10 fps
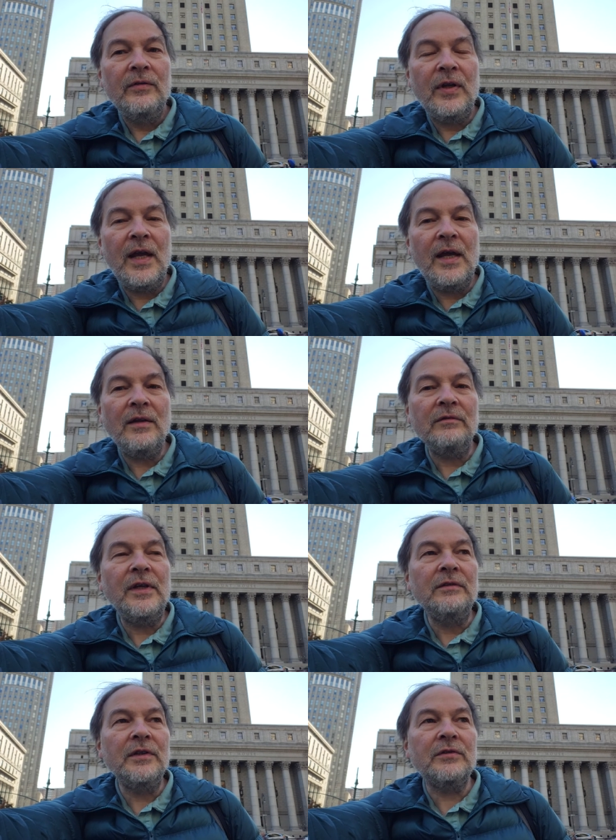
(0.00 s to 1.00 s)
today the
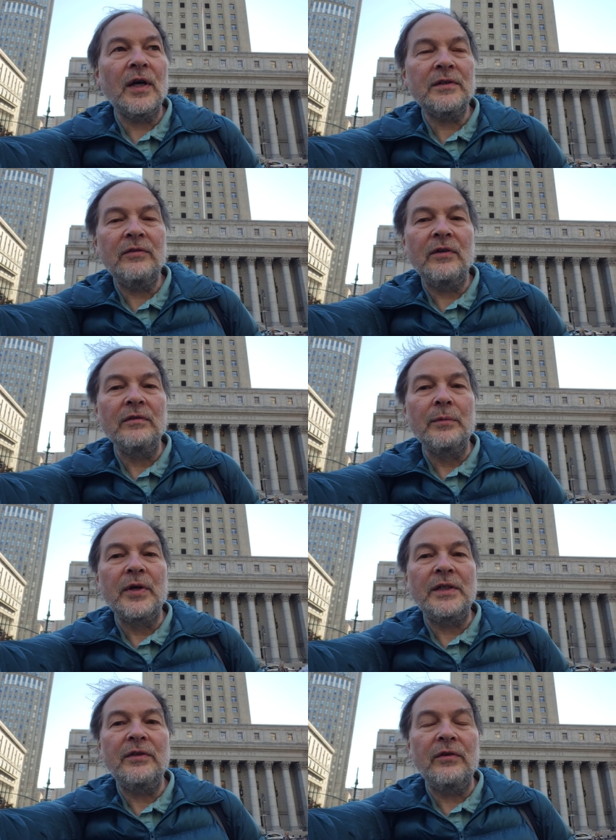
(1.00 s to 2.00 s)
legal instructions and
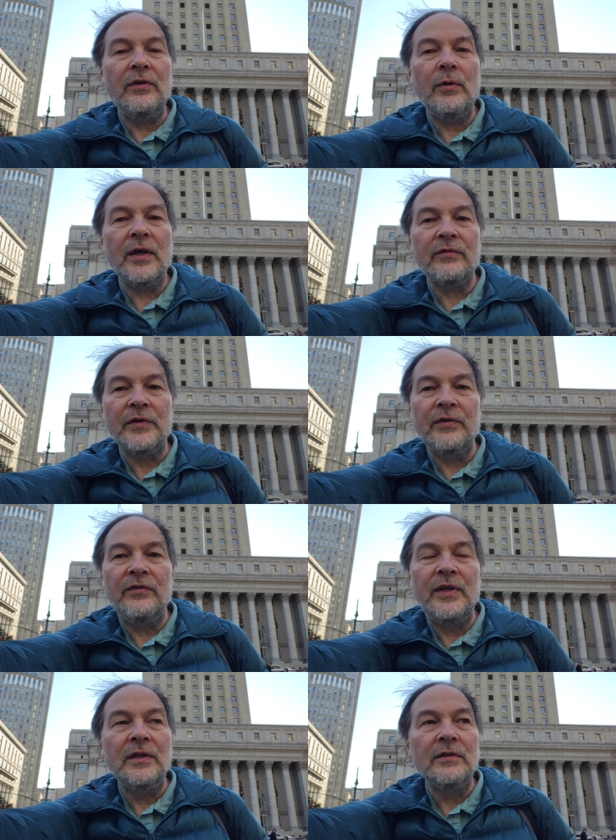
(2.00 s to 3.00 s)
deliberations in U.S.
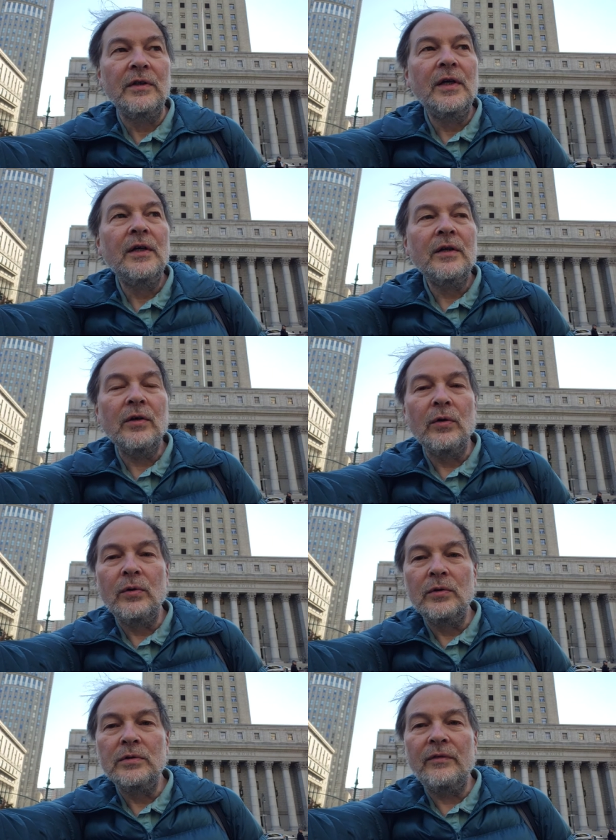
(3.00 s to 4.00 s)
versus Neil
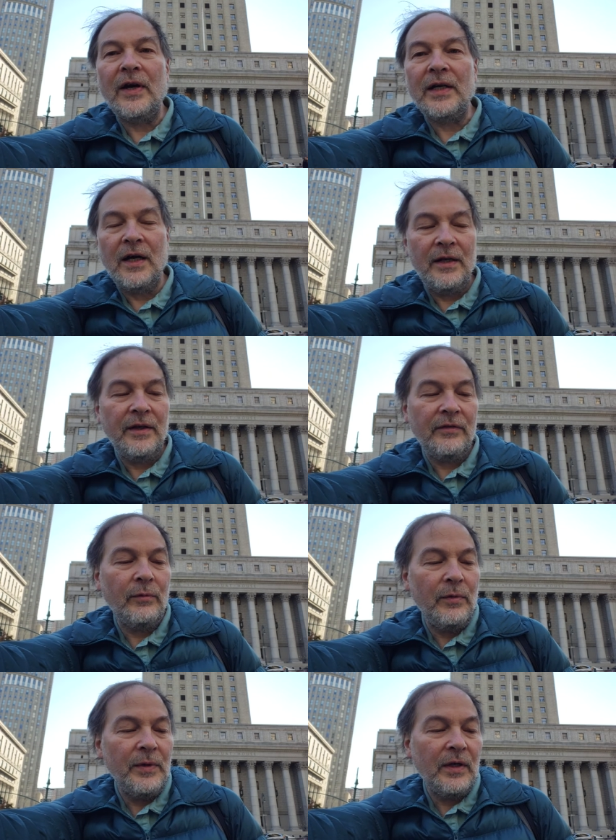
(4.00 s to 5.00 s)
Cole of Iconics
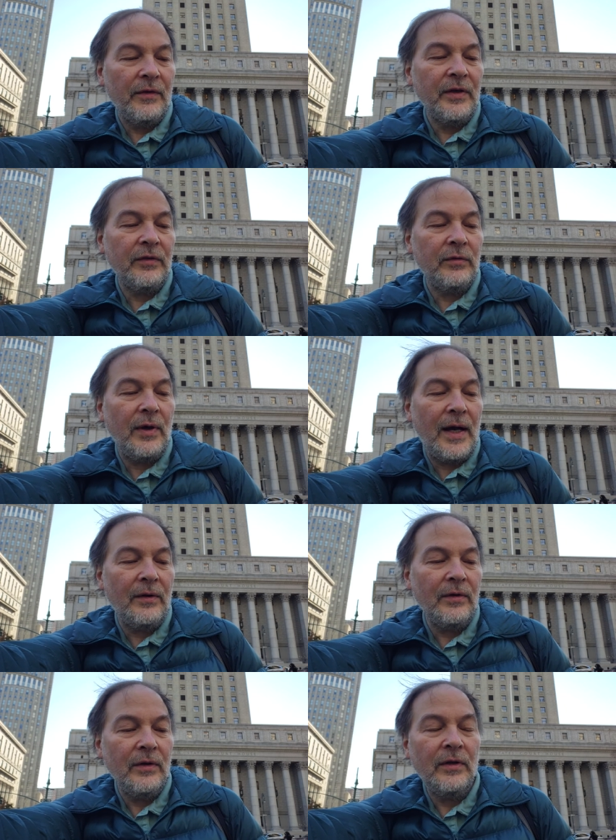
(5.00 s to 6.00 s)
that we've been covering
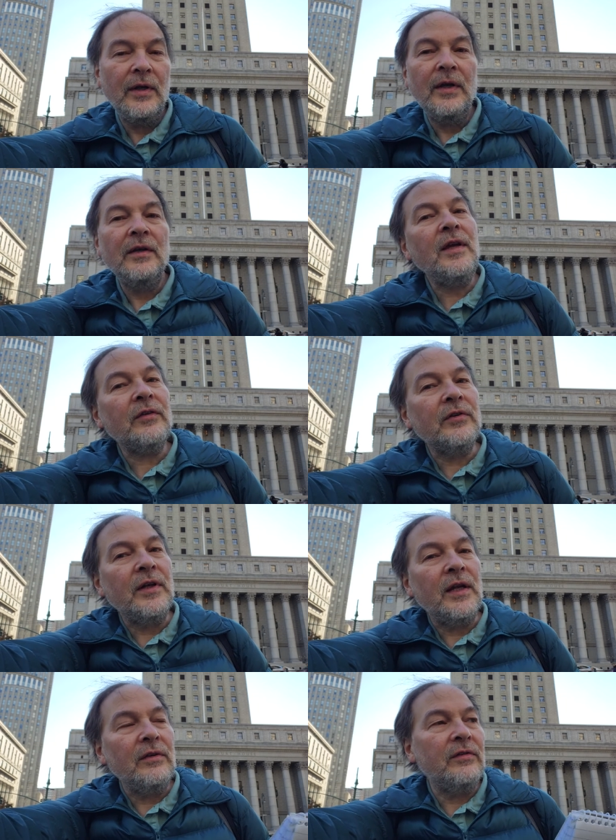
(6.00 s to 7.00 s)
throughout.
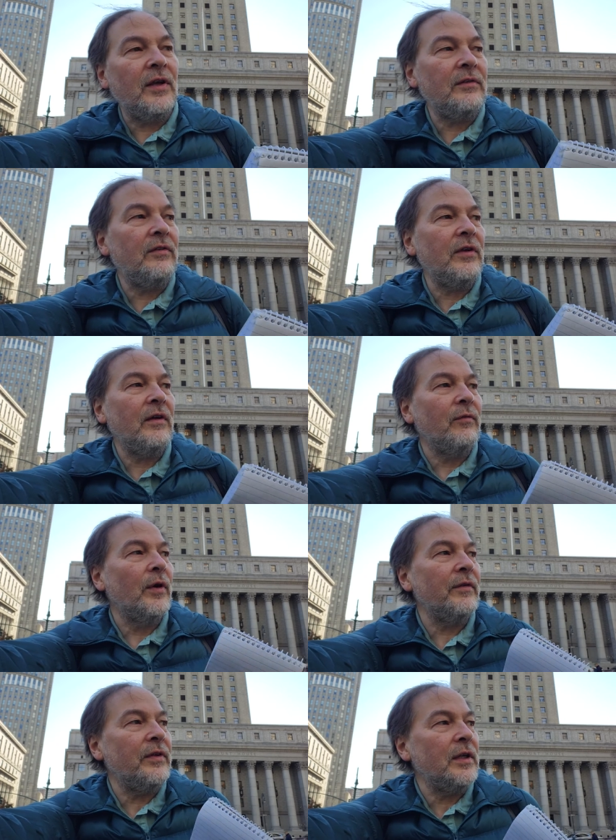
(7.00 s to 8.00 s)
Yesterday, the sentencing of
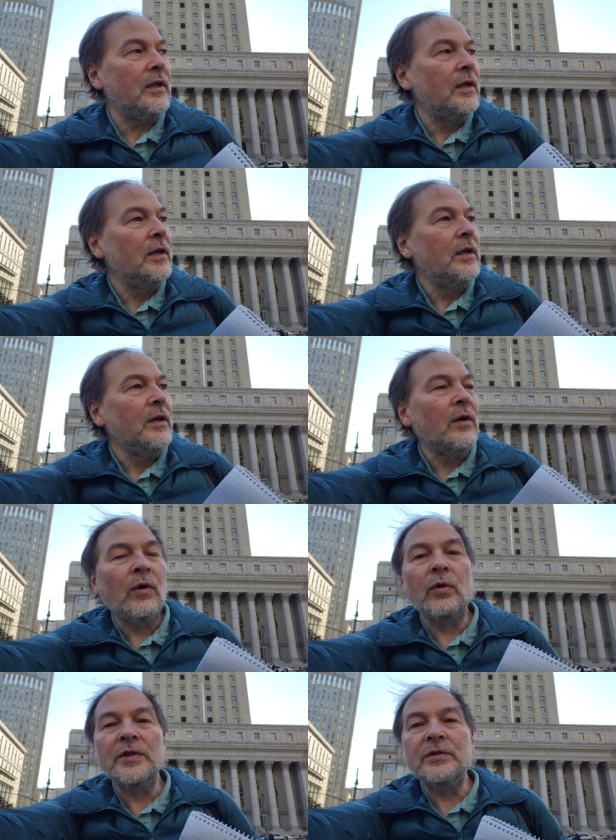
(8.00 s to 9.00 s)
one of the
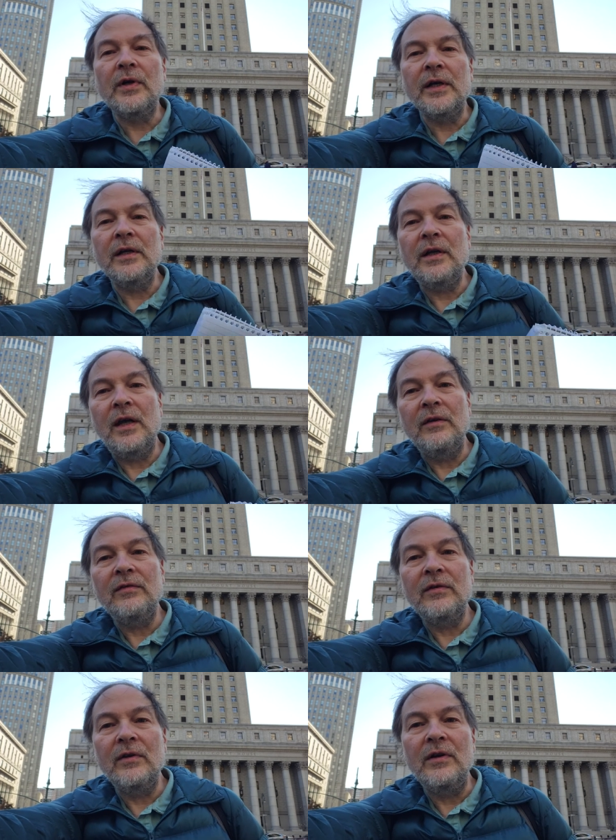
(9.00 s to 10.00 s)
horse drugging
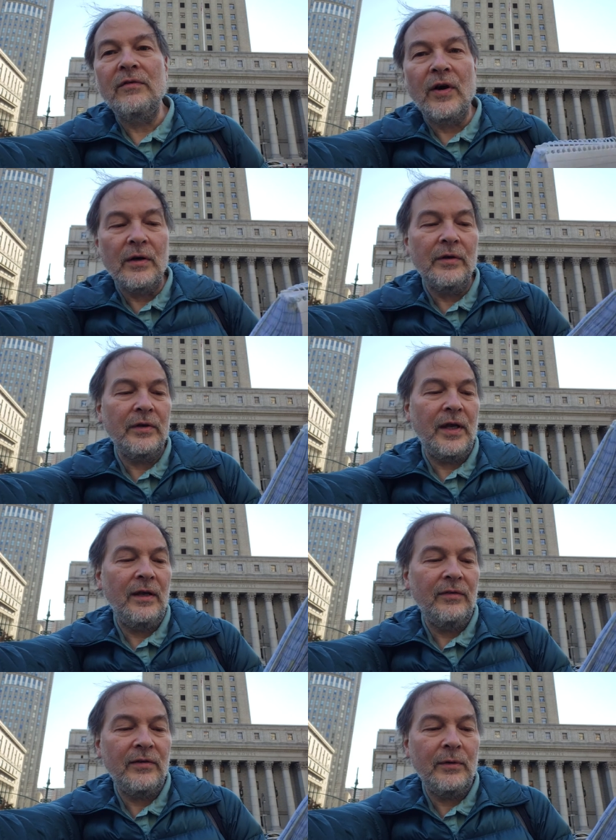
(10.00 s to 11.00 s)
case, the Navarro
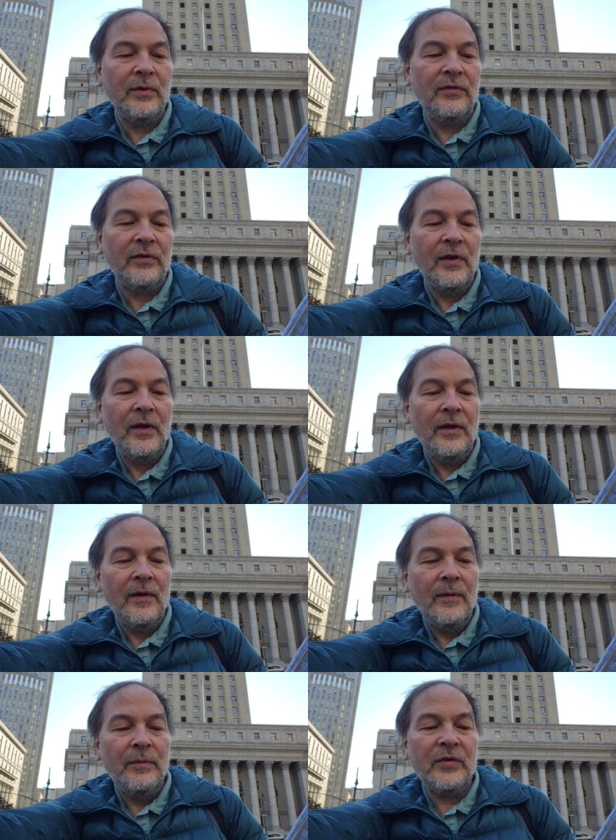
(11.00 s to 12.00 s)
case, it was
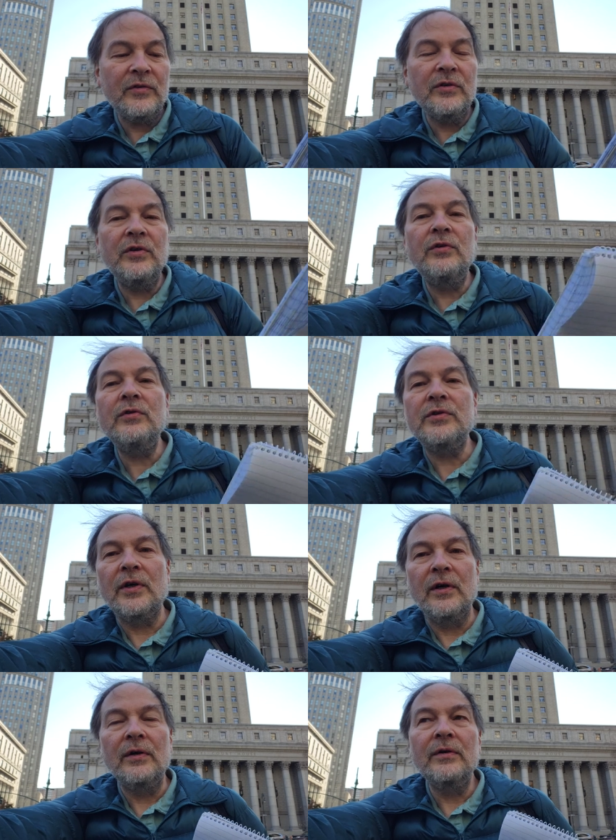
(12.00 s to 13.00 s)
Mr.
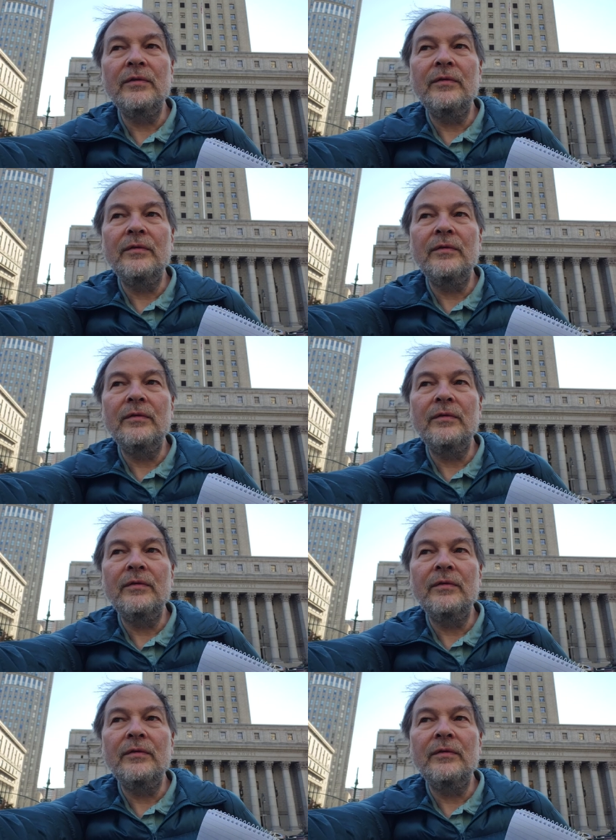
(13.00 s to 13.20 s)
Tannuzzo,